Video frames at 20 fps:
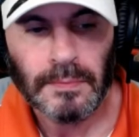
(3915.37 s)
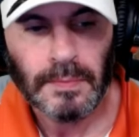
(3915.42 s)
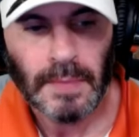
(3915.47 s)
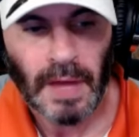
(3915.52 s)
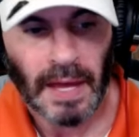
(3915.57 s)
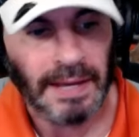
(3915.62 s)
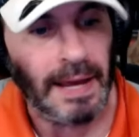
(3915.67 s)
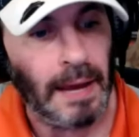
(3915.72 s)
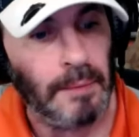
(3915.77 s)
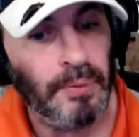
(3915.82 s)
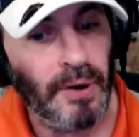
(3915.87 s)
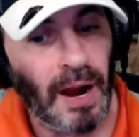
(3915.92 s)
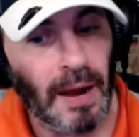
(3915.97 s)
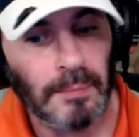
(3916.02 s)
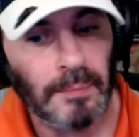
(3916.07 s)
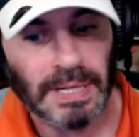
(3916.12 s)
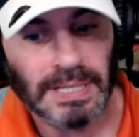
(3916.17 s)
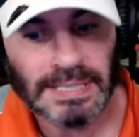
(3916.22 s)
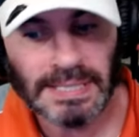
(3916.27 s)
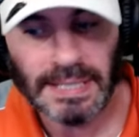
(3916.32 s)
like I
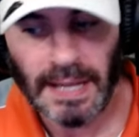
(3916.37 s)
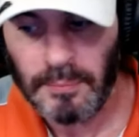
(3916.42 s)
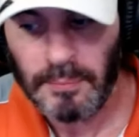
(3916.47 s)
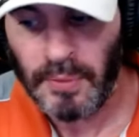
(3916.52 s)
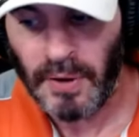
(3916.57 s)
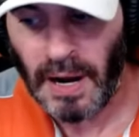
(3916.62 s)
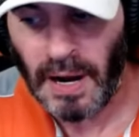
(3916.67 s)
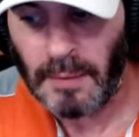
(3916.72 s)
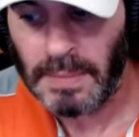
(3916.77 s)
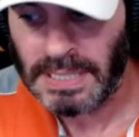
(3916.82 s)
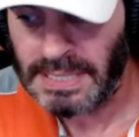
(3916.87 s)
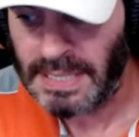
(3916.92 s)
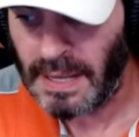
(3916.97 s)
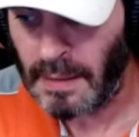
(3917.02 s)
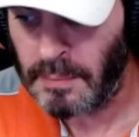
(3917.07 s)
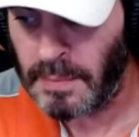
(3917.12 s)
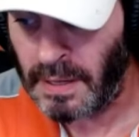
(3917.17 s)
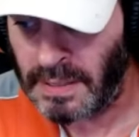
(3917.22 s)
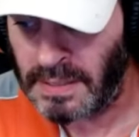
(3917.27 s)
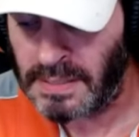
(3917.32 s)
promised I'm
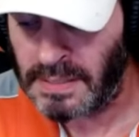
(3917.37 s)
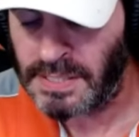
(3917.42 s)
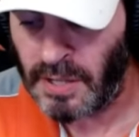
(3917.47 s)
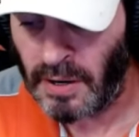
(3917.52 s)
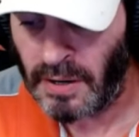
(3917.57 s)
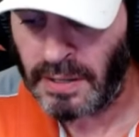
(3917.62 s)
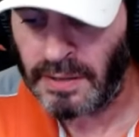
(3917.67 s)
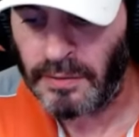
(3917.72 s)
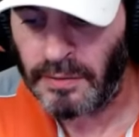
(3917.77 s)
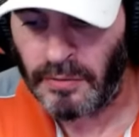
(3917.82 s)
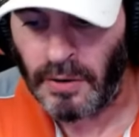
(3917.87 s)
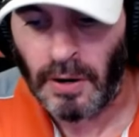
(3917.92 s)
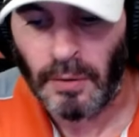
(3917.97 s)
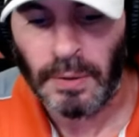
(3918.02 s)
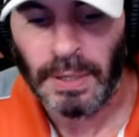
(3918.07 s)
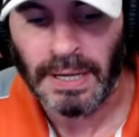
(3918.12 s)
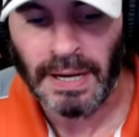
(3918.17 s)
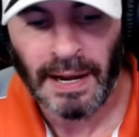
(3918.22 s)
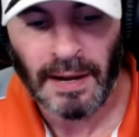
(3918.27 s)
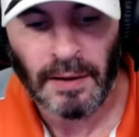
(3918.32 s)
going to start
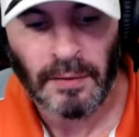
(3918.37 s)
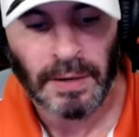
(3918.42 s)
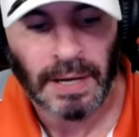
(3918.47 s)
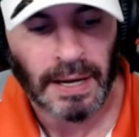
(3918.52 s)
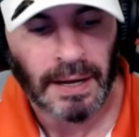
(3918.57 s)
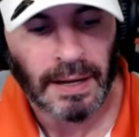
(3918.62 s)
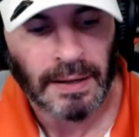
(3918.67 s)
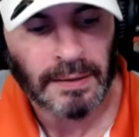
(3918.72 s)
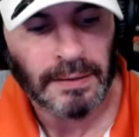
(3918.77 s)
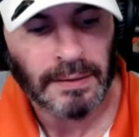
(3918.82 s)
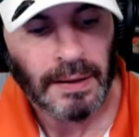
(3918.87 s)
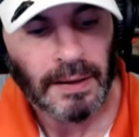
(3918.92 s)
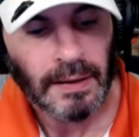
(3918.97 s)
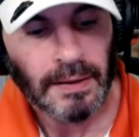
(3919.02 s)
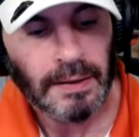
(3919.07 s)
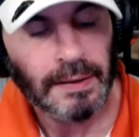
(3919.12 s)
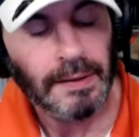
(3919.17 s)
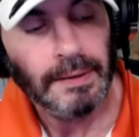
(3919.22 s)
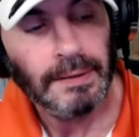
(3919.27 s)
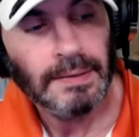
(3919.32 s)
throwing down
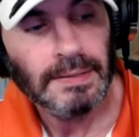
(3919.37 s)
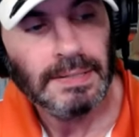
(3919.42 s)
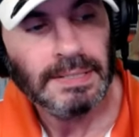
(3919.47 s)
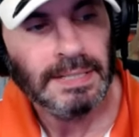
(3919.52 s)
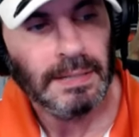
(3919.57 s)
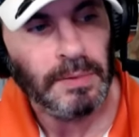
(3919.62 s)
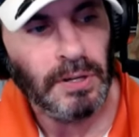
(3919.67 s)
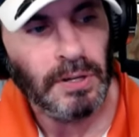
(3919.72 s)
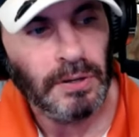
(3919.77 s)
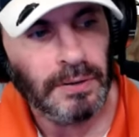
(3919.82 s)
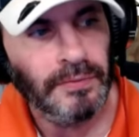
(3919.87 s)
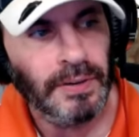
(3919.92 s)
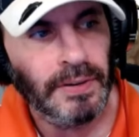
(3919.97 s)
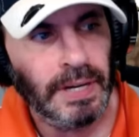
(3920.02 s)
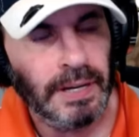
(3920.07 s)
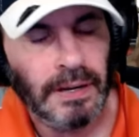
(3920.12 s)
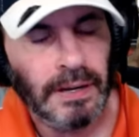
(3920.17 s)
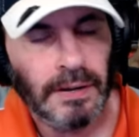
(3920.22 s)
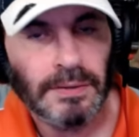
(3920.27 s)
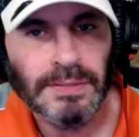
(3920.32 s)
some good
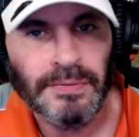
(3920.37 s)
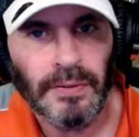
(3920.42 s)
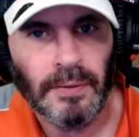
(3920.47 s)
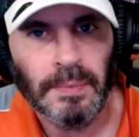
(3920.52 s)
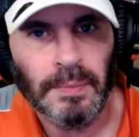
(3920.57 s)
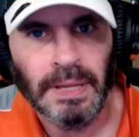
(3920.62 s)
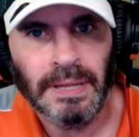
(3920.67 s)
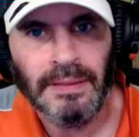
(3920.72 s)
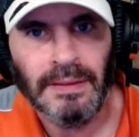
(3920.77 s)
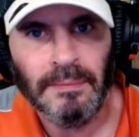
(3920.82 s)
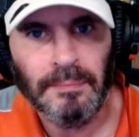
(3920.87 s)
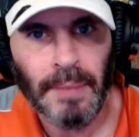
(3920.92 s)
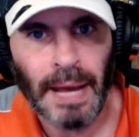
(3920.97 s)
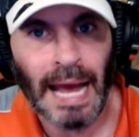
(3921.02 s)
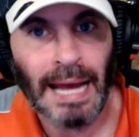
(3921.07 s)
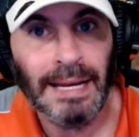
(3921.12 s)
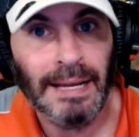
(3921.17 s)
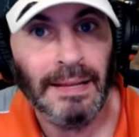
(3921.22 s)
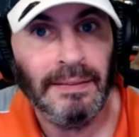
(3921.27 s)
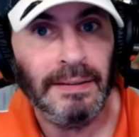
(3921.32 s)
videos from
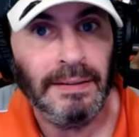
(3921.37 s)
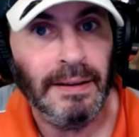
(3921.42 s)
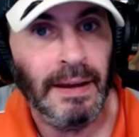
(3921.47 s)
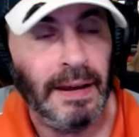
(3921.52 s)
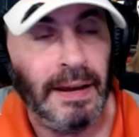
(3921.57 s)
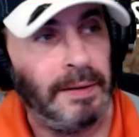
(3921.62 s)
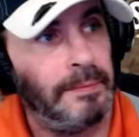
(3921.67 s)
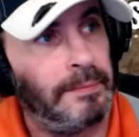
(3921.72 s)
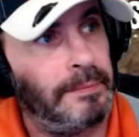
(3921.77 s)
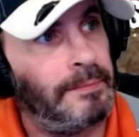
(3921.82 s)
back in the day.